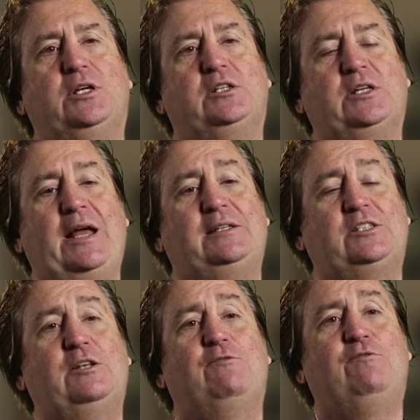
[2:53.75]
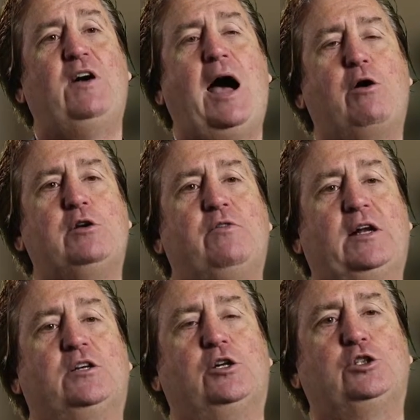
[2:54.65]
and it's the value
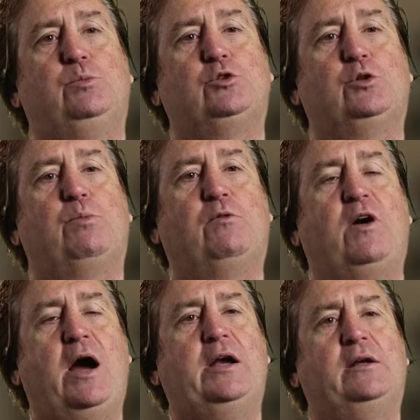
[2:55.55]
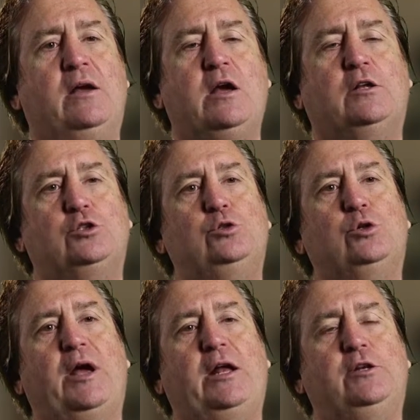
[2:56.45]
that customers are providing to
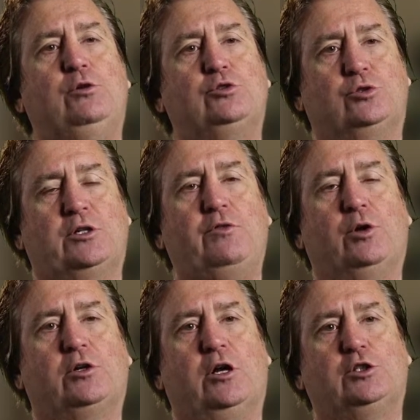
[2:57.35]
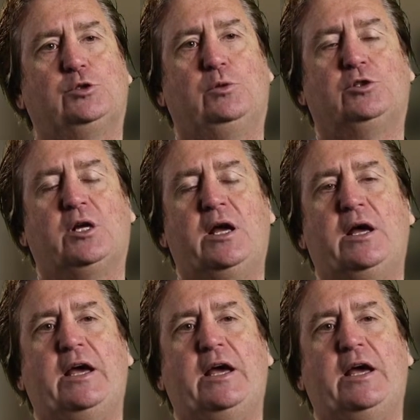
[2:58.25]
their end users and their customers.